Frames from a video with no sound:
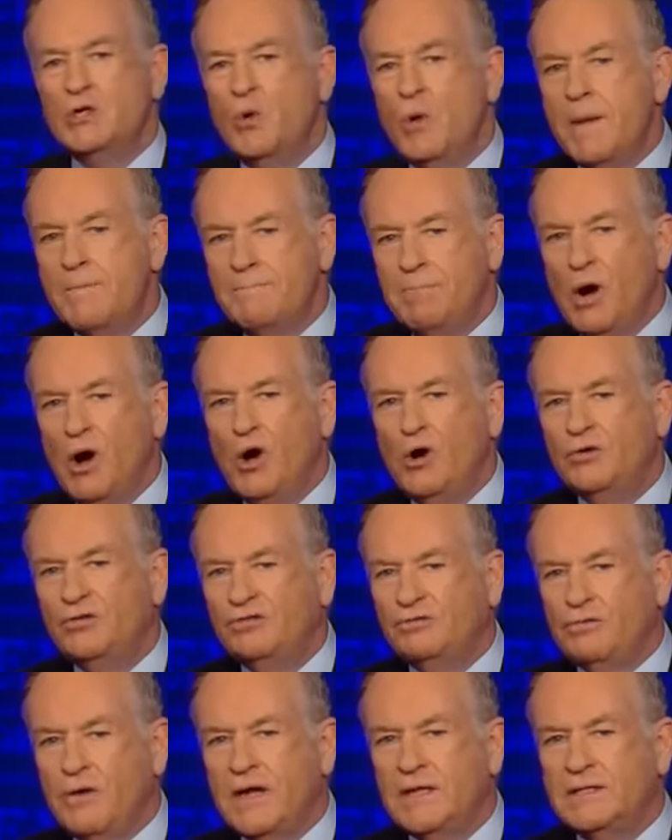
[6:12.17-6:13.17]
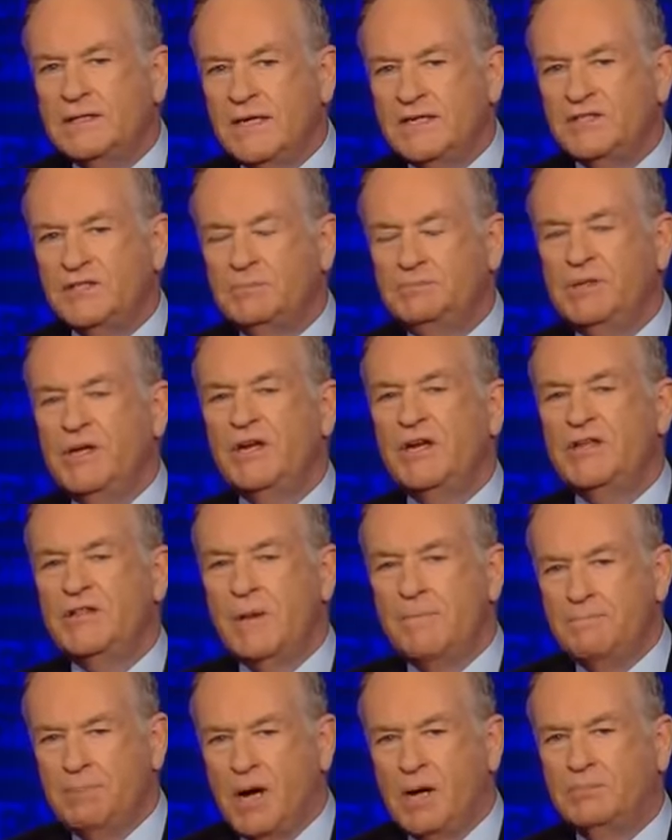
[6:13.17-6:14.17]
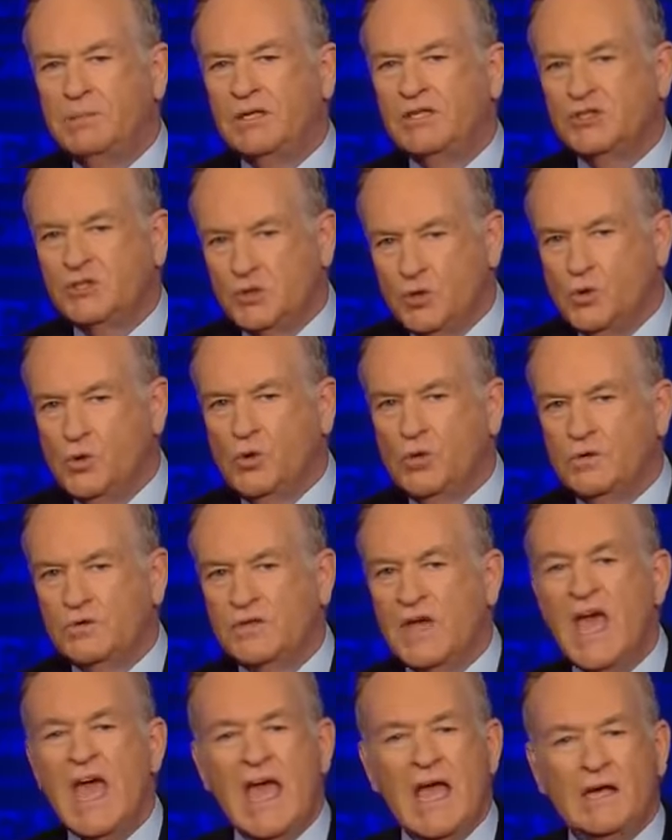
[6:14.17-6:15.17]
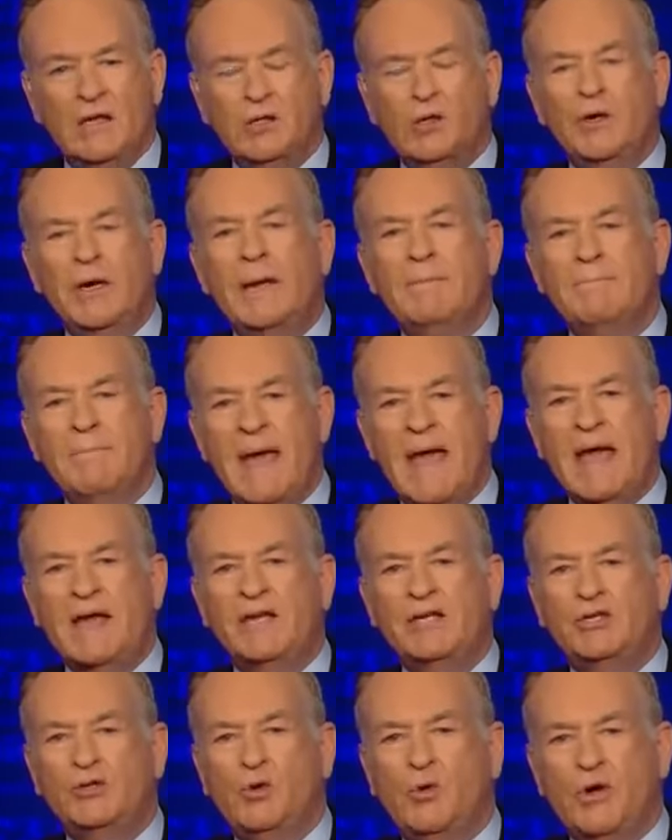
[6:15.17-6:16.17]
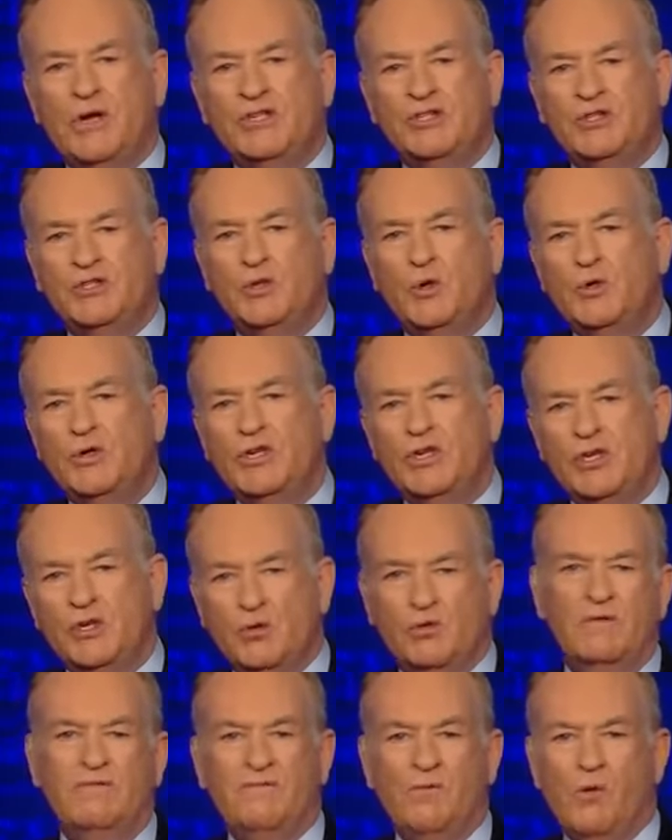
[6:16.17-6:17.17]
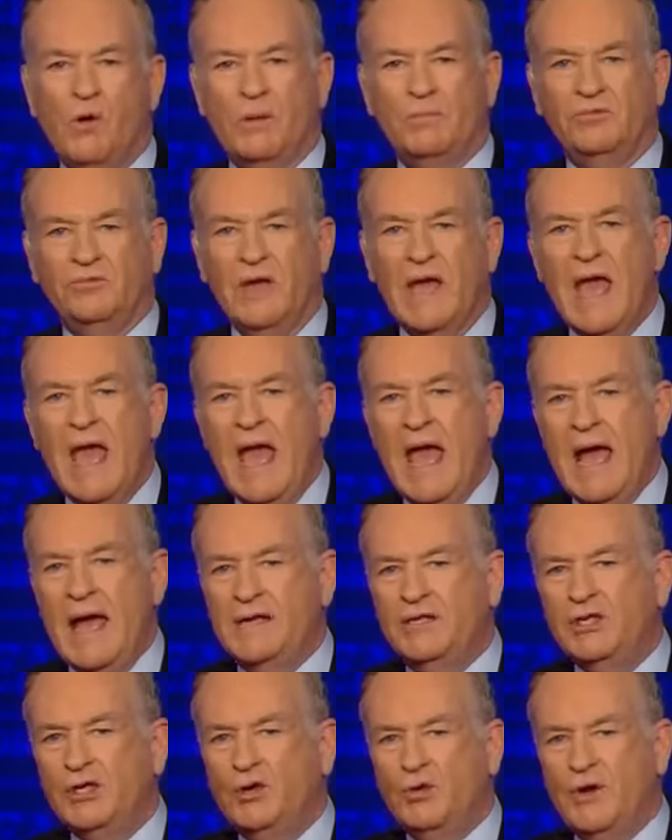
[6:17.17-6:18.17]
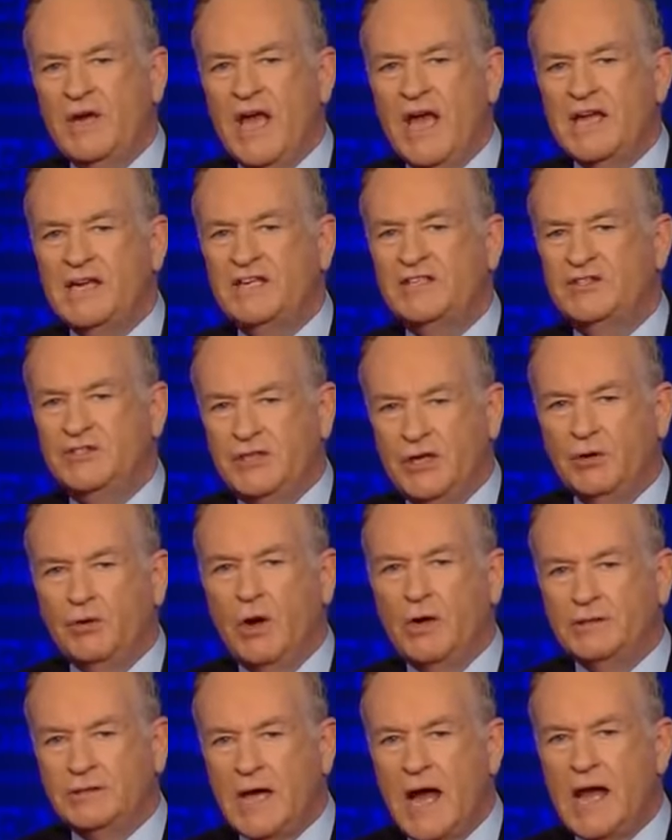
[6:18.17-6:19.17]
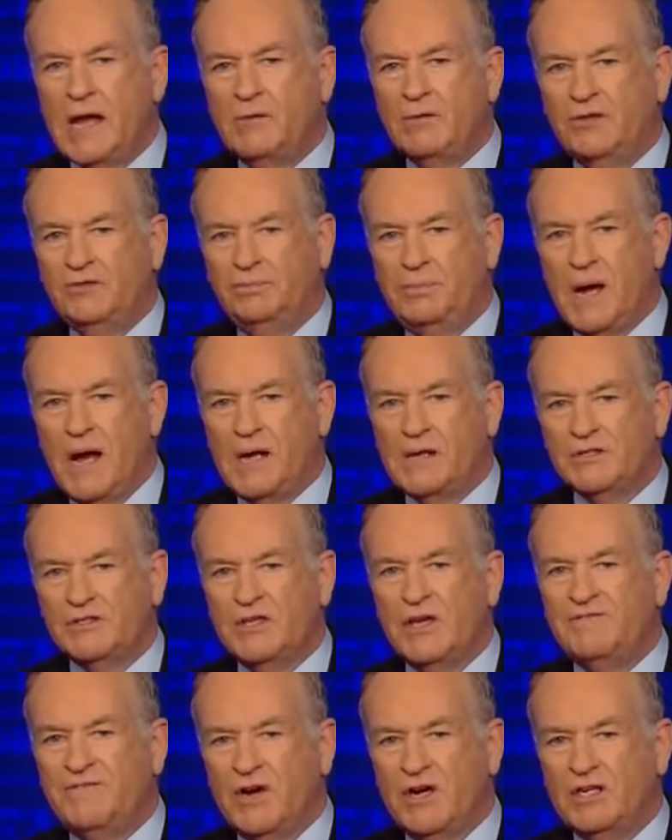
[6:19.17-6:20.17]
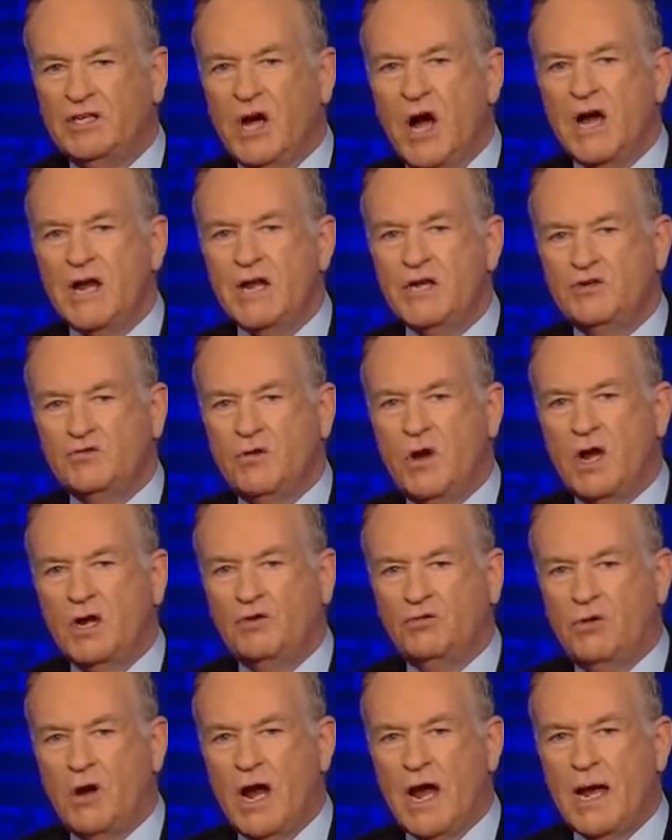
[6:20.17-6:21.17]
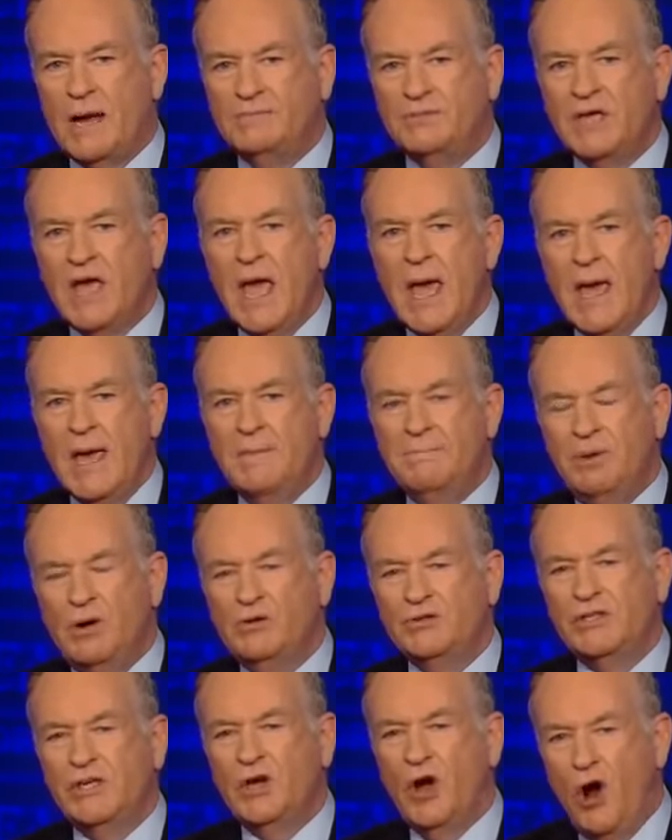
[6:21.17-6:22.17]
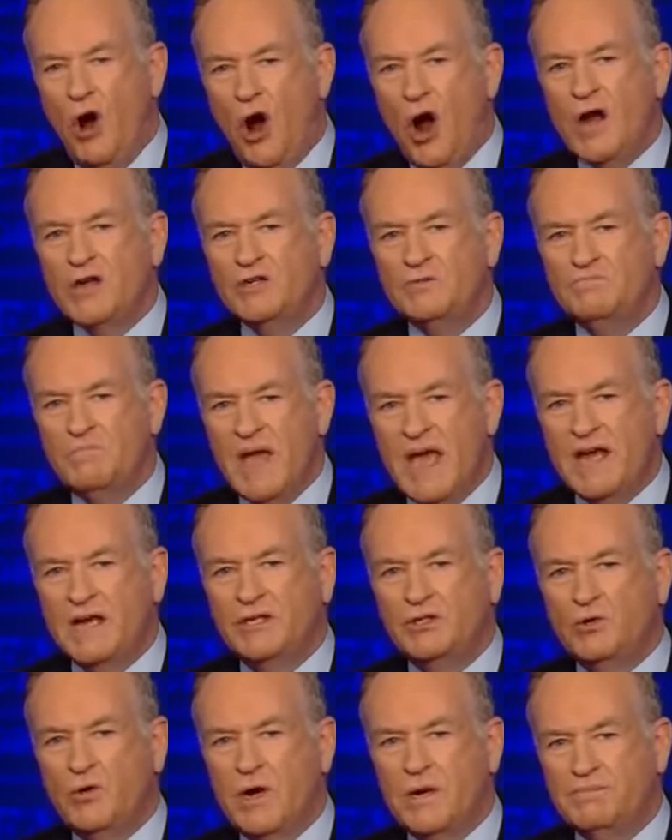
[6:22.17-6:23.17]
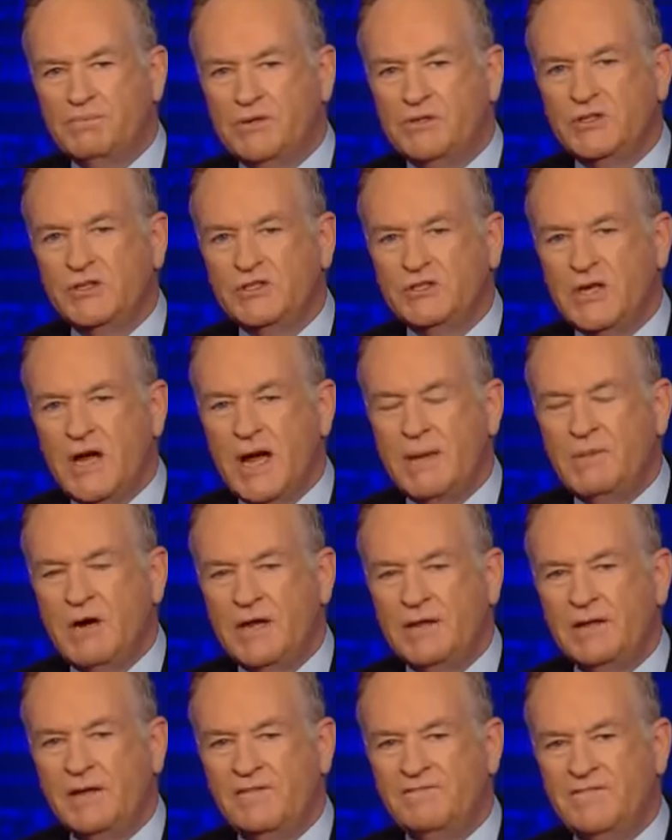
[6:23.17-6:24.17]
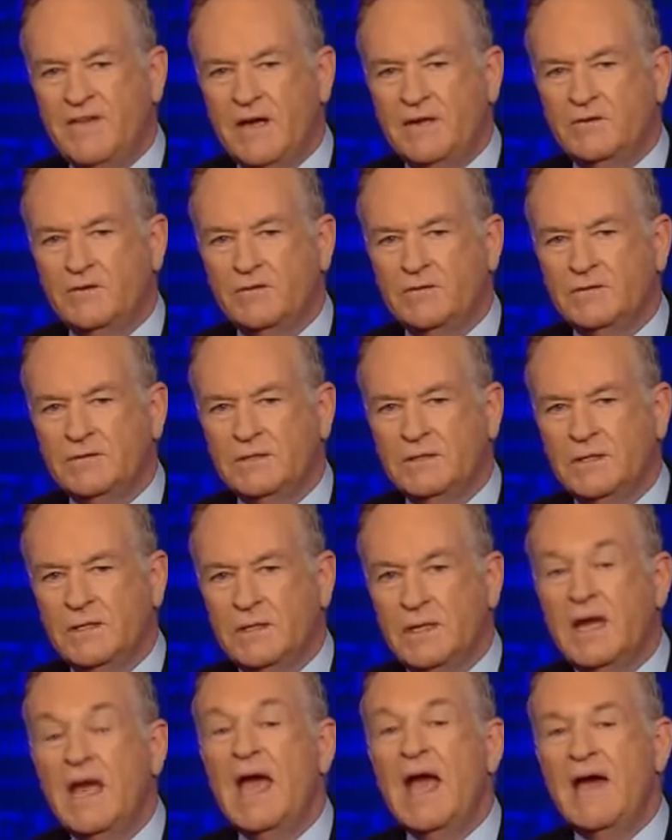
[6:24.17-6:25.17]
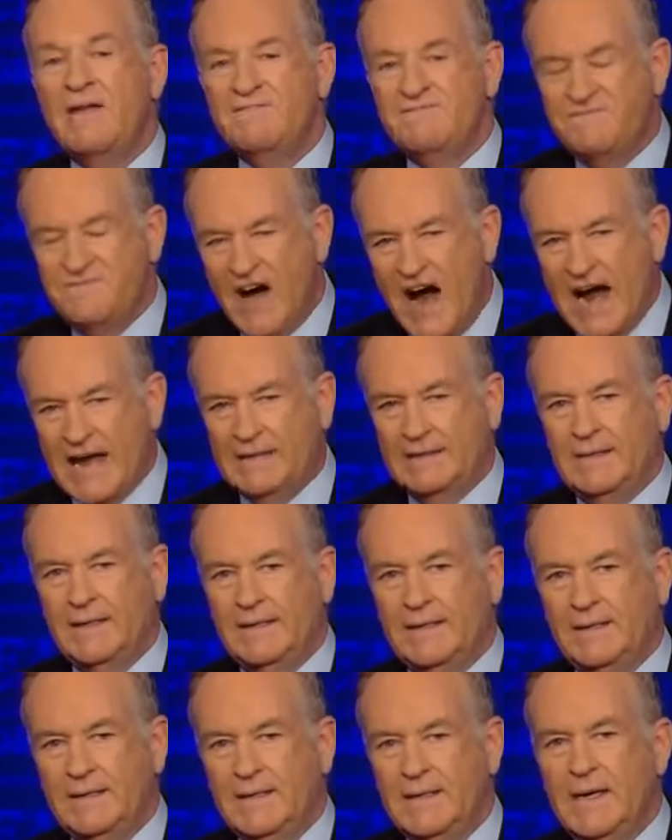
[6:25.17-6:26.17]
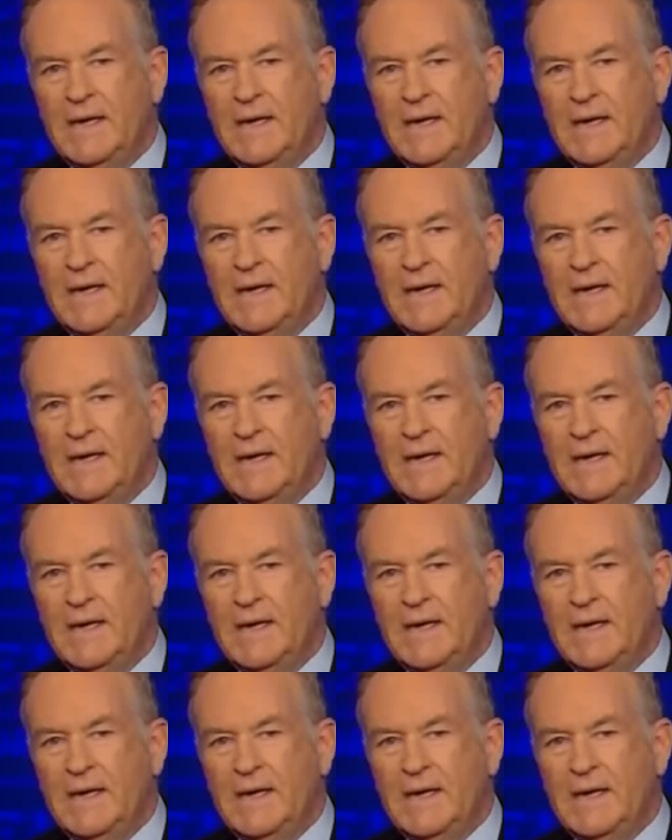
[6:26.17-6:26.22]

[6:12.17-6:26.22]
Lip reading: to impose strict discipline in the public schools, including mandatory student uniforms, and to create a zero-tolerance policy for gun and drug crimes, imposing harsh mandatory prison time on the offenders. And finally,